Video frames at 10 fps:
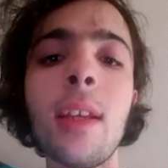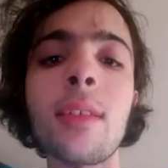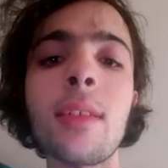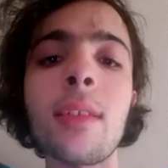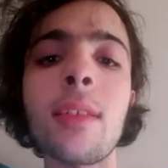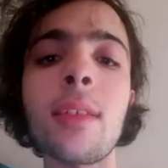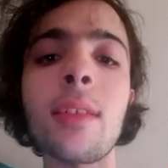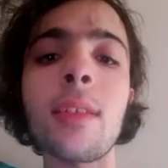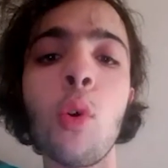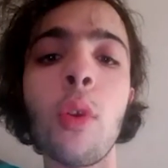CEO
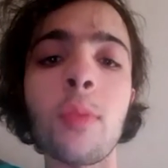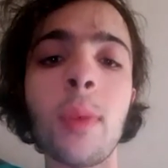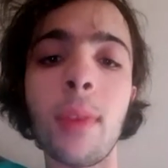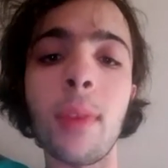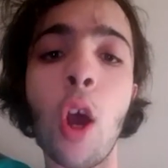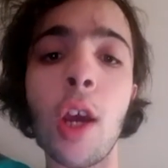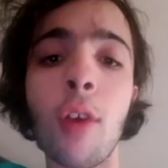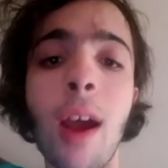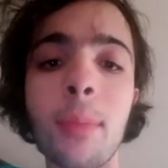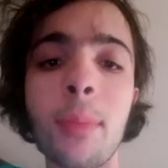and all those people, the higher
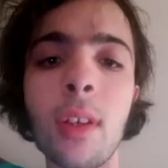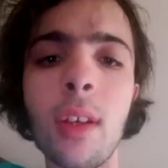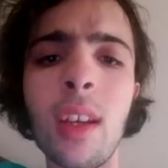ups,